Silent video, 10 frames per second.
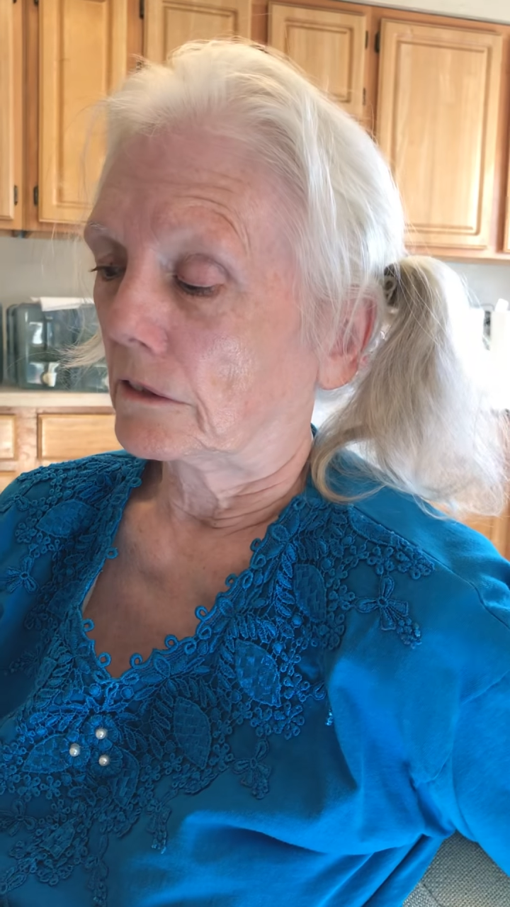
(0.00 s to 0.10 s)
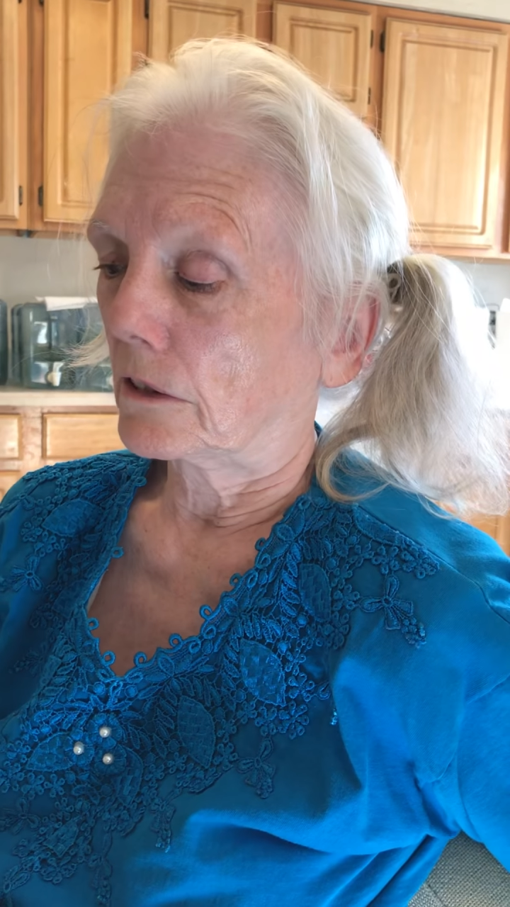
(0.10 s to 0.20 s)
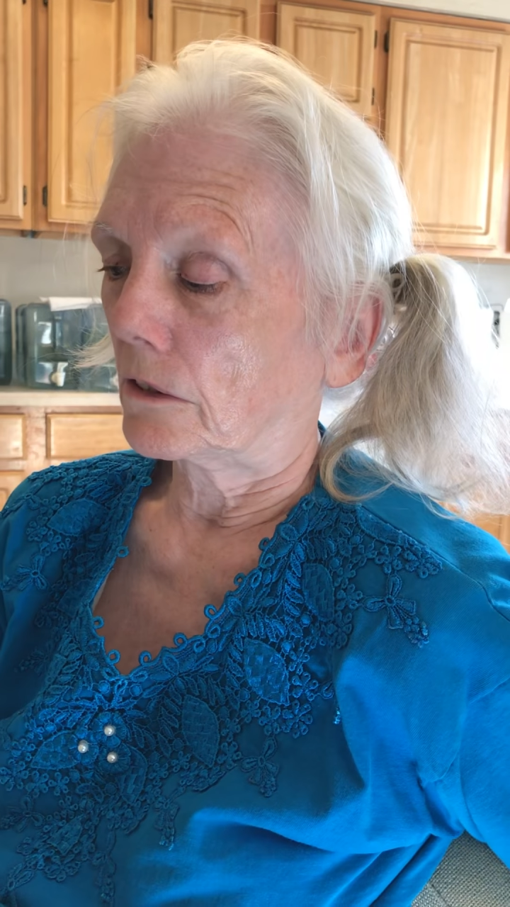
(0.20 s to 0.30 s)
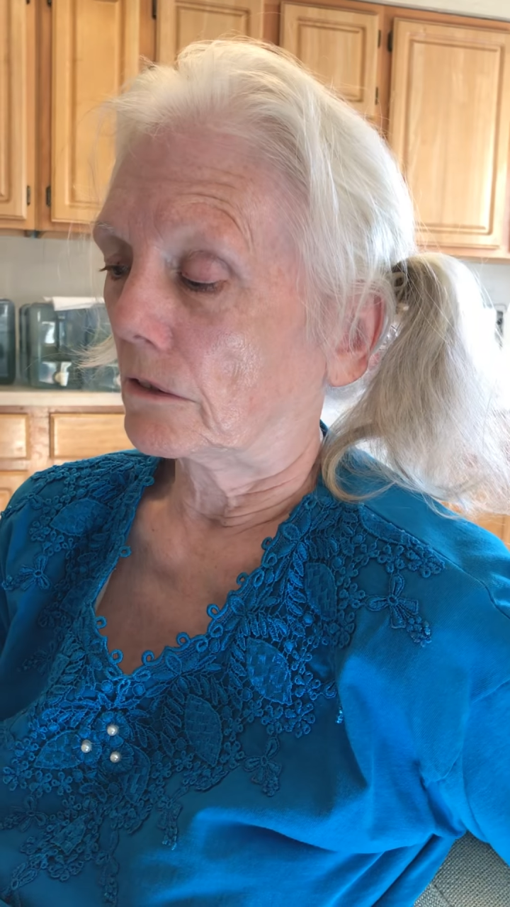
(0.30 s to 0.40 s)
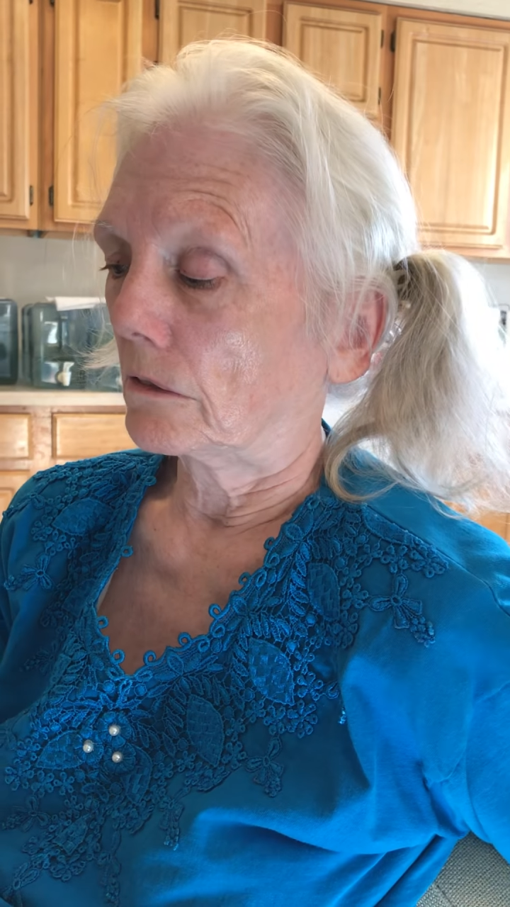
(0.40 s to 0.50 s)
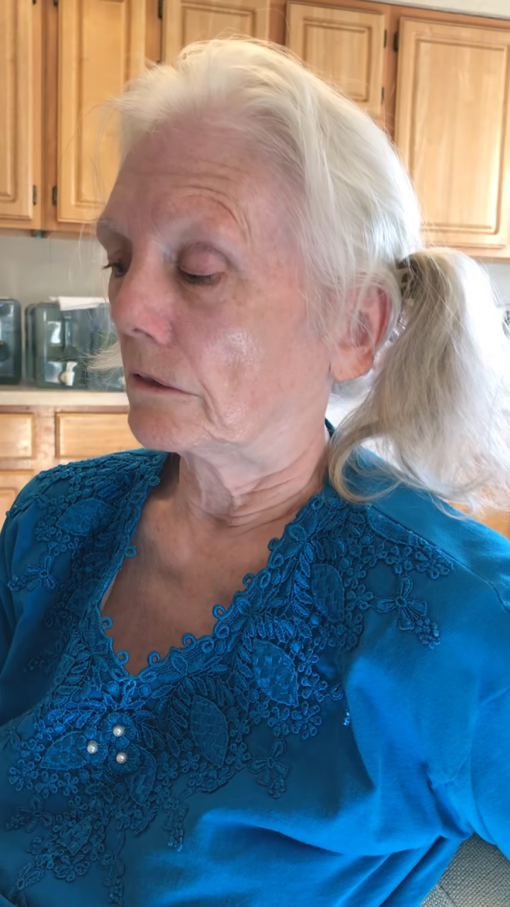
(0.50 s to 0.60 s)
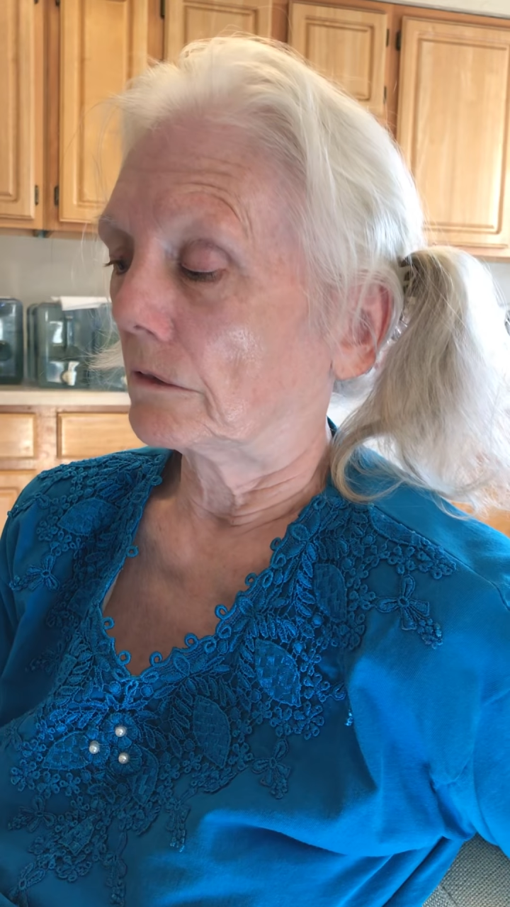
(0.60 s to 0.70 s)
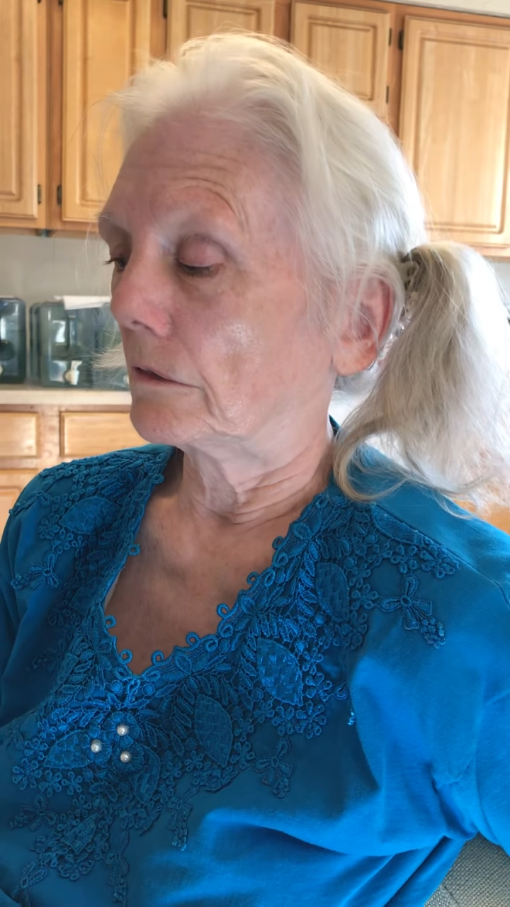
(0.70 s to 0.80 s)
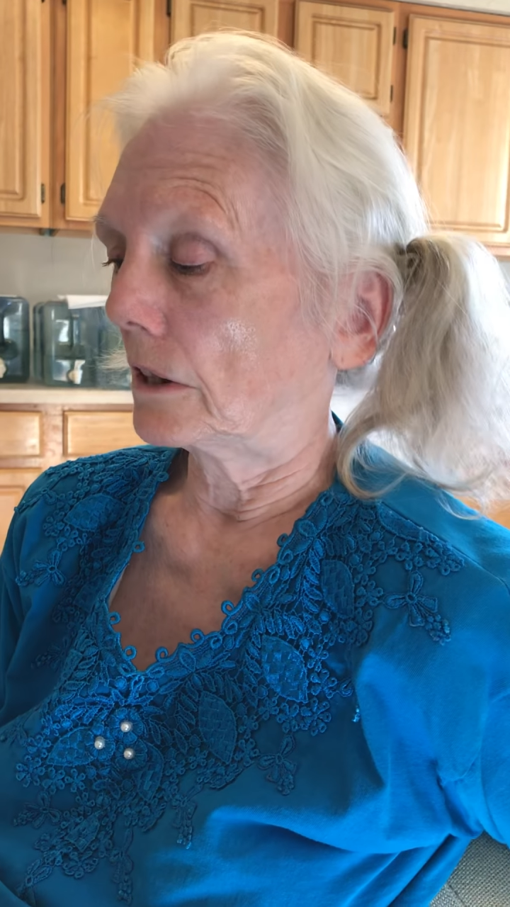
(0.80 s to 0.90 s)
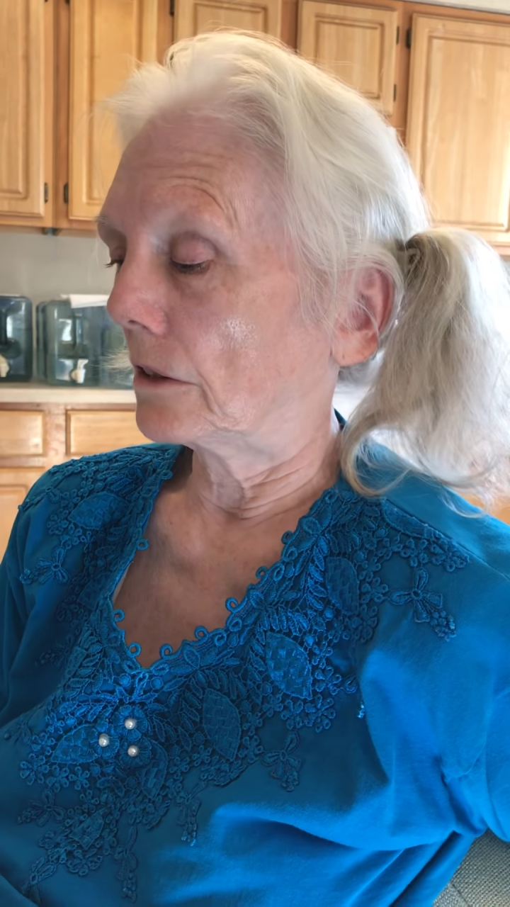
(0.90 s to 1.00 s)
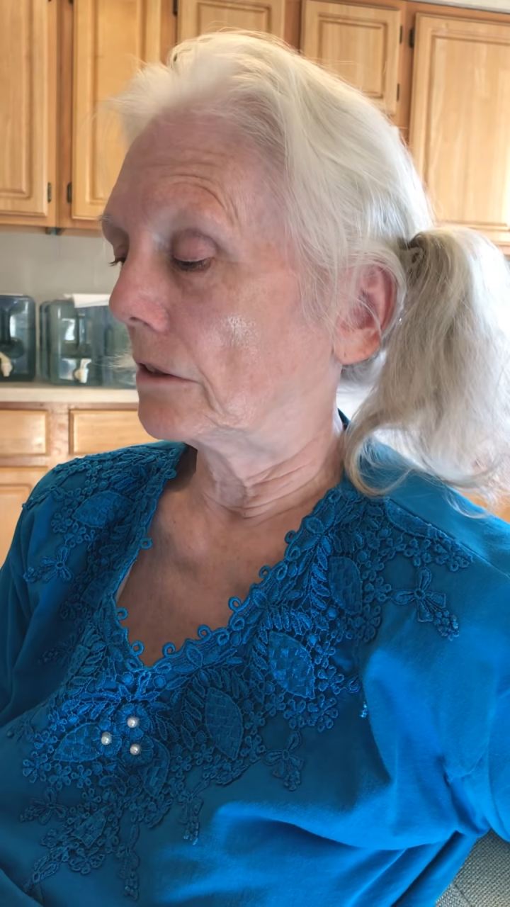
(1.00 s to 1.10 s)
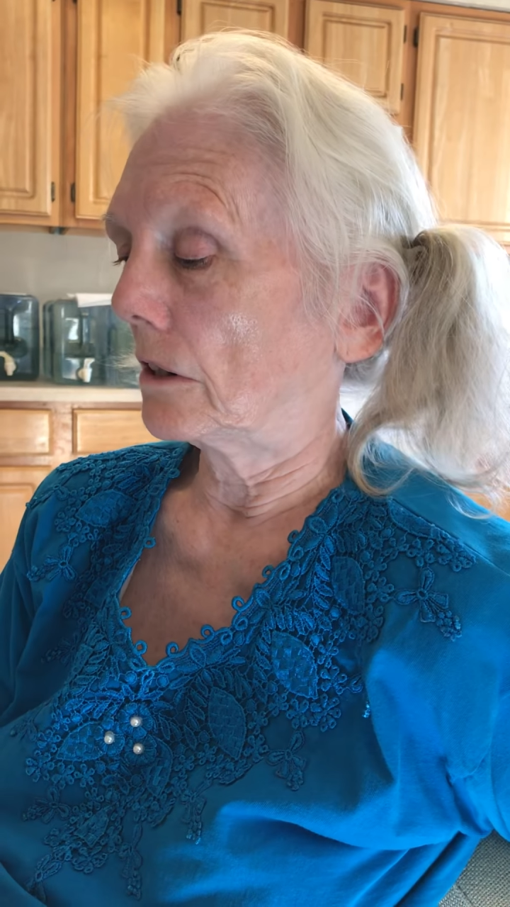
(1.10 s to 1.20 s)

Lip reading: So there you